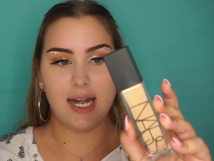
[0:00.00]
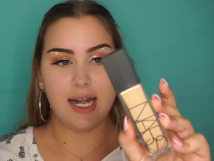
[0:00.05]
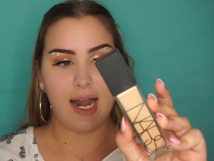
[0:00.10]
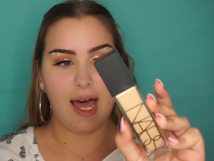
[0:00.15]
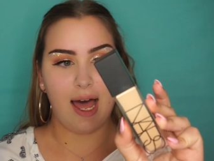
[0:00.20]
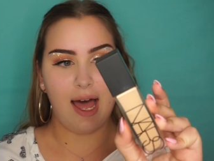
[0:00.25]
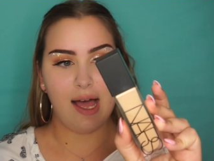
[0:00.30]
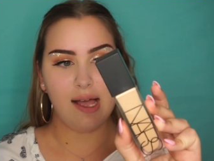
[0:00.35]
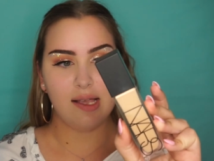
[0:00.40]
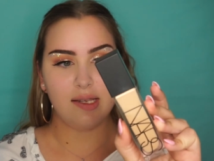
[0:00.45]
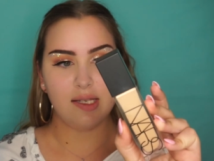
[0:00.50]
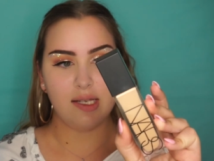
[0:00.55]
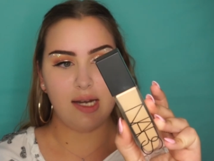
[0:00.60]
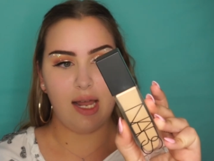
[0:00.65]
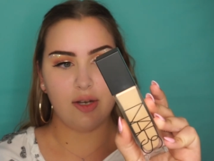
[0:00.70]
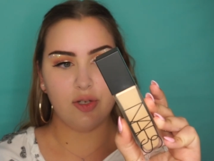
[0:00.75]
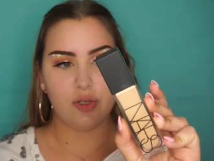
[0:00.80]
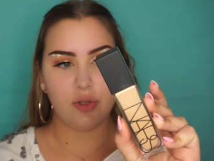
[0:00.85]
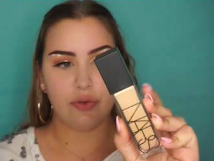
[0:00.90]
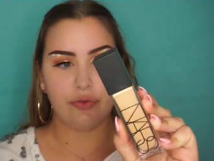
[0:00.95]
NARS
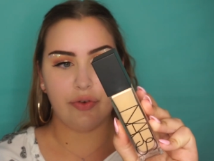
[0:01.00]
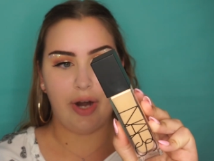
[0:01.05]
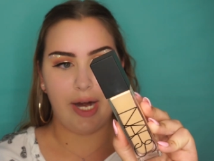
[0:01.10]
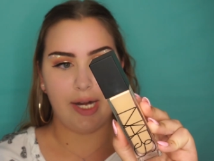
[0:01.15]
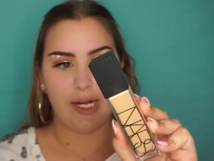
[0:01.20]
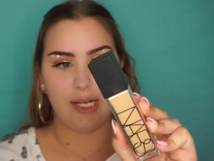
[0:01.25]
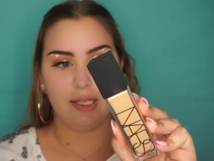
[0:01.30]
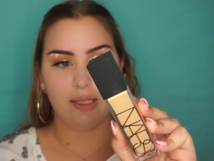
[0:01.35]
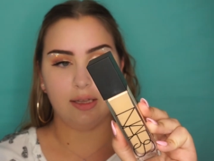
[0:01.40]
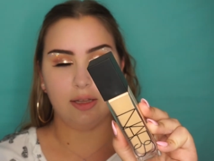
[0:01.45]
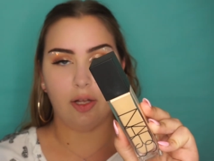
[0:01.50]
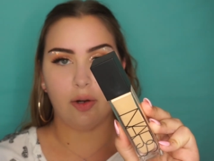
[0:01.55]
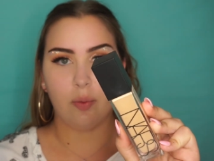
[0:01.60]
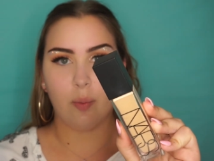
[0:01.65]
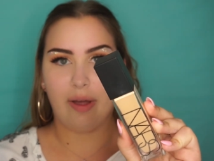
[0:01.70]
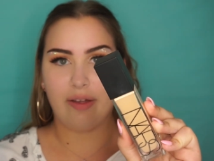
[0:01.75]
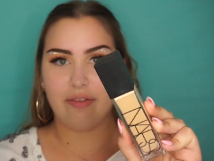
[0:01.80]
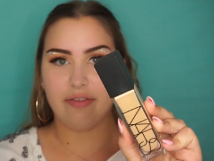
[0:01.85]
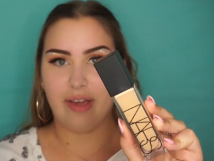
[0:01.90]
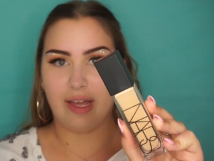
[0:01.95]
Natural Radiant
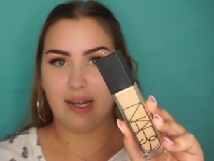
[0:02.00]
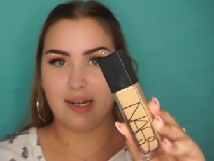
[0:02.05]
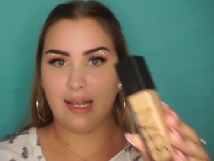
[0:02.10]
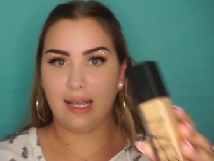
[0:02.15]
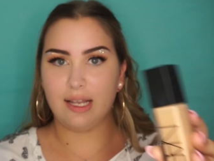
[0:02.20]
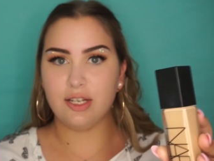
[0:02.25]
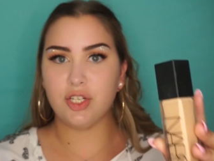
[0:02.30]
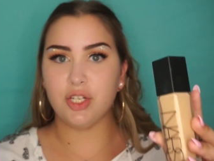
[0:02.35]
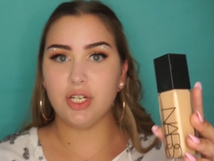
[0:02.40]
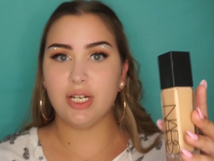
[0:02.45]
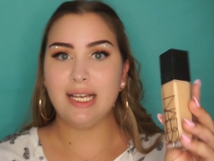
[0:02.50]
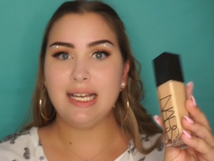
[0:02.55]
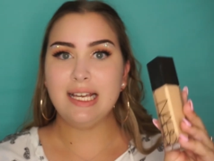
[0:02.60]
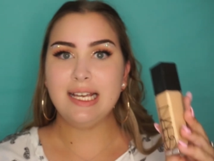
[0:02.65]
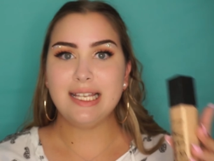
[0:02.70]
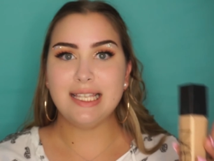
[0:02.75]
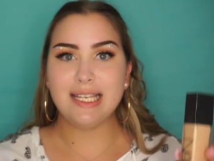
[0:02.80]
Longwear Foundation.